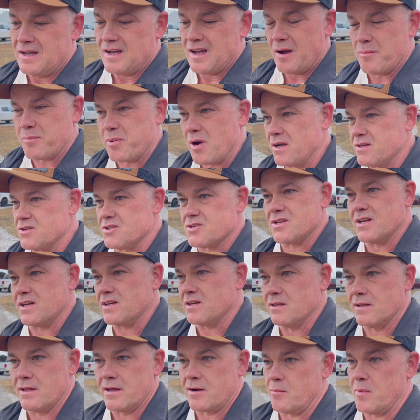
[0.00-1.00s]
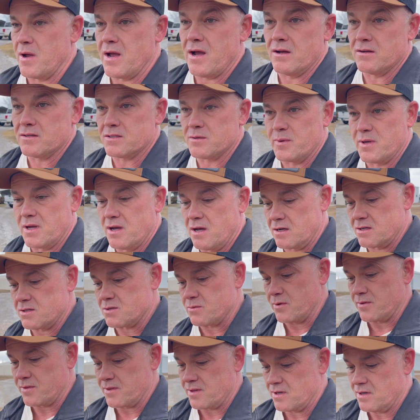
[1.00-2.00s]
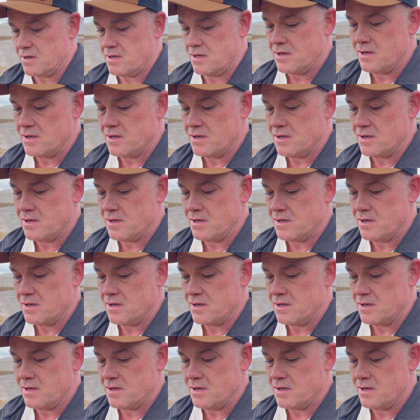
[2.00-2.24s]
I probably just need to let them out, to be honest with you.